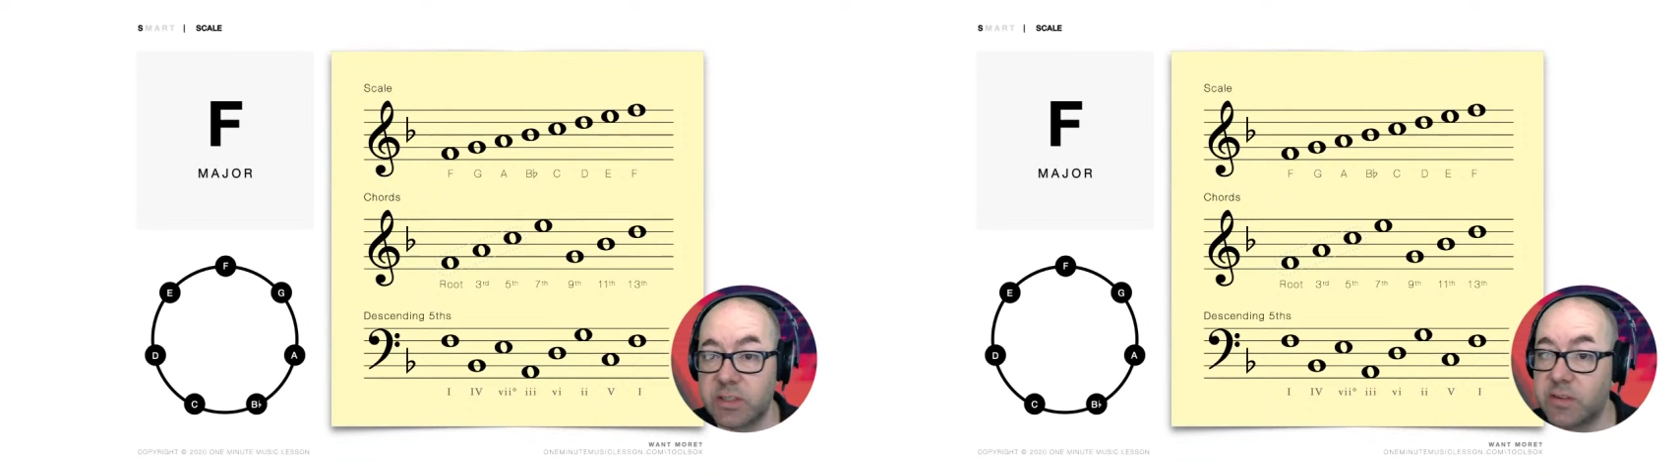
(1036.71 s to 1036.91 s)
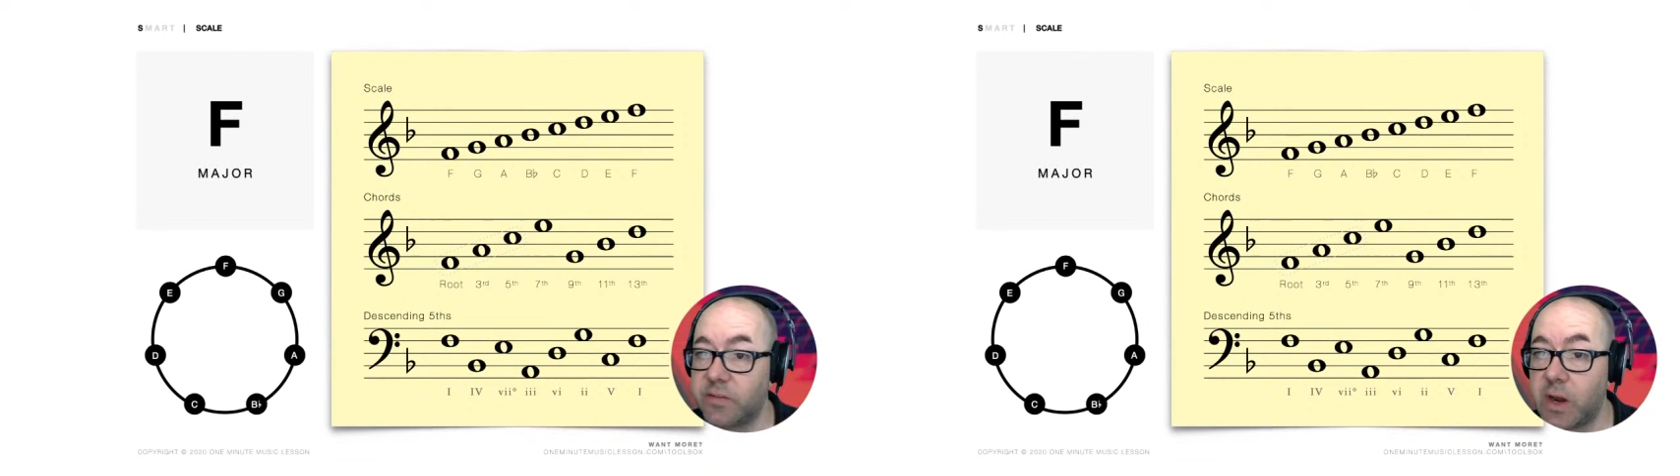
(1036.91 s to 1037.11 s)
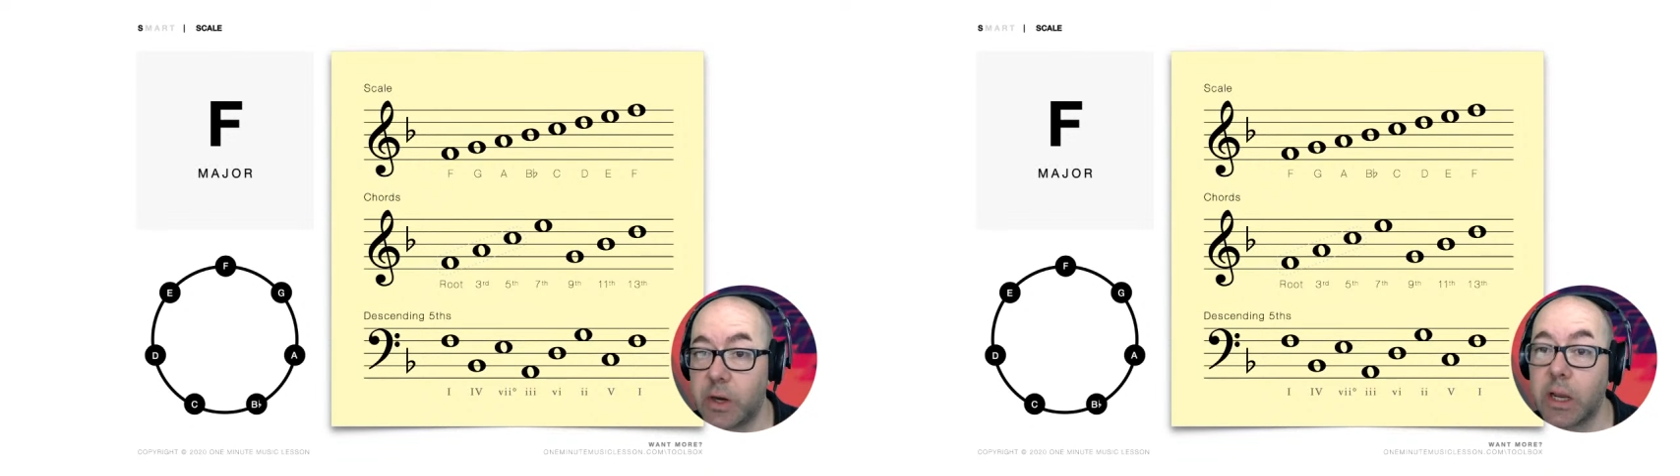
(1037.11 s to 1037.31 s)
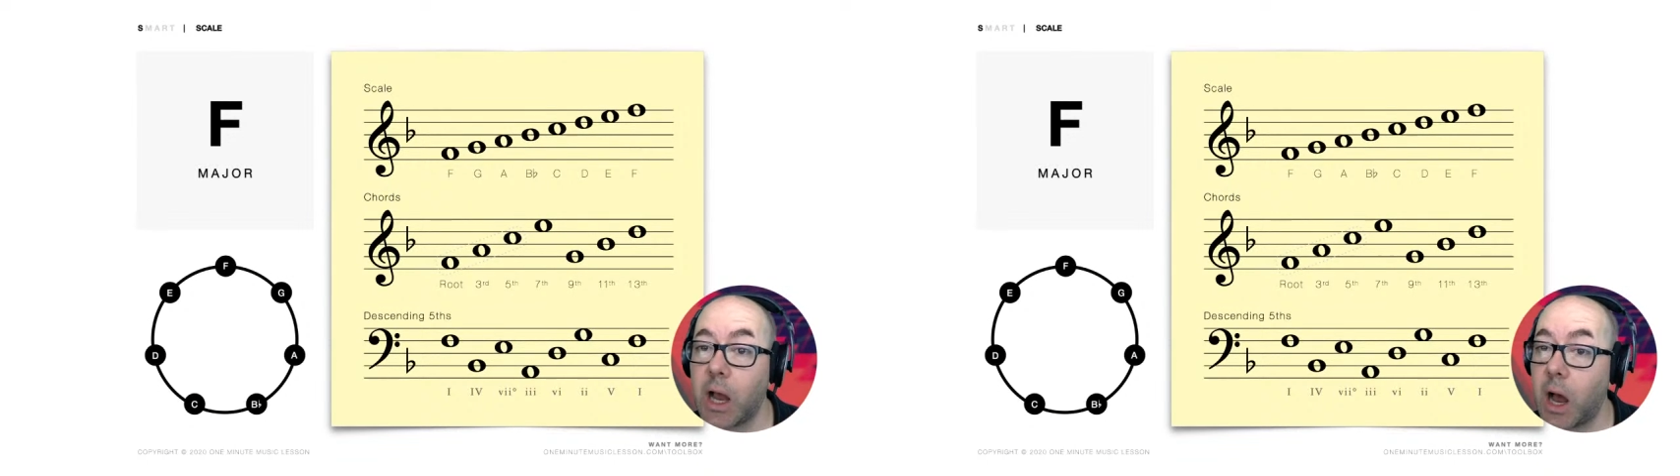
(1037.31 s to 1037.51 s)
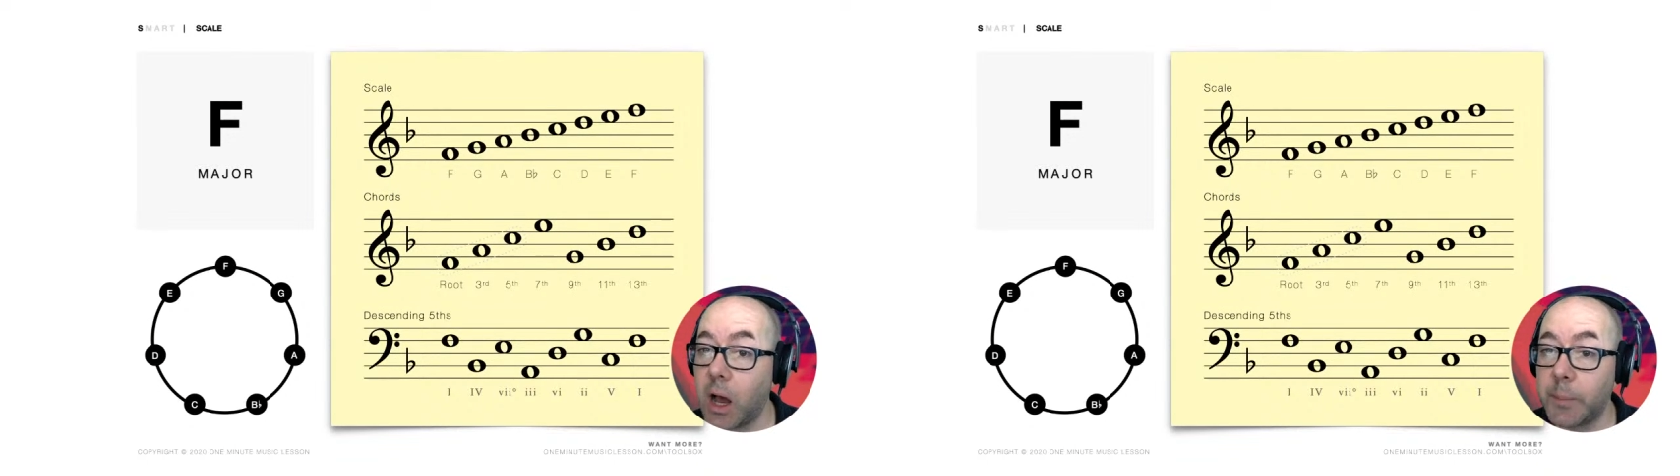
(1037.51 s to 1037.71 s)
it's a very
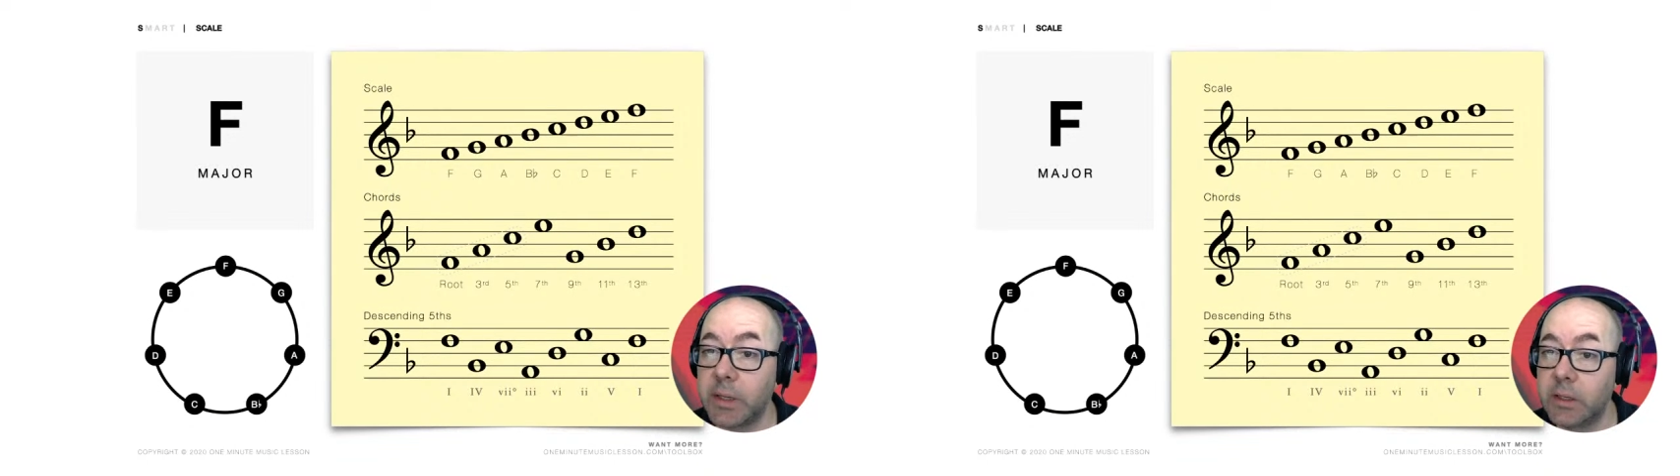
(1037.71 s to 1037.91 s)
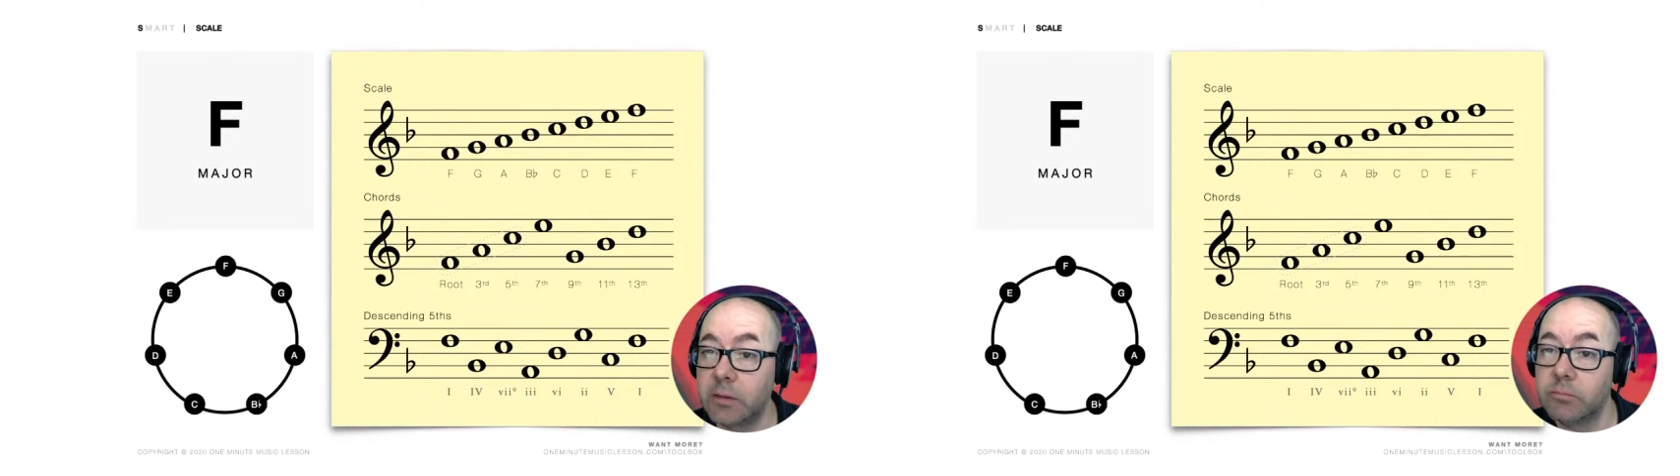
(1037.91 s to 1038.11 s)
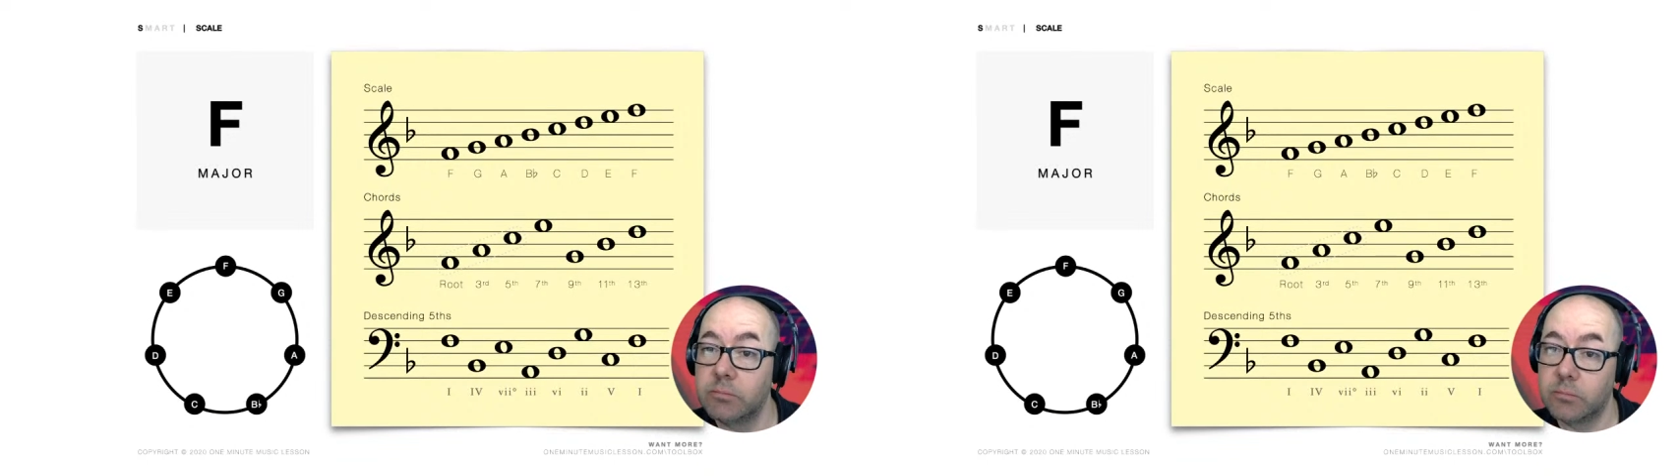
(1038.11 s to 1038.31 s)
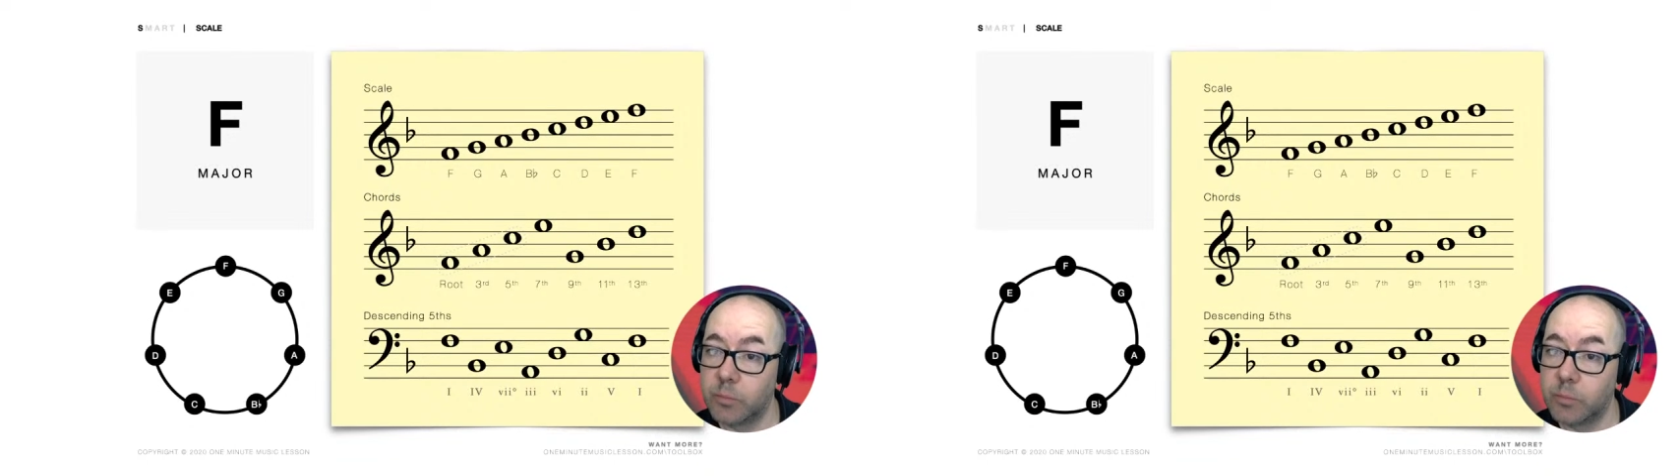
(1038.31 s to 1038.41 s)
common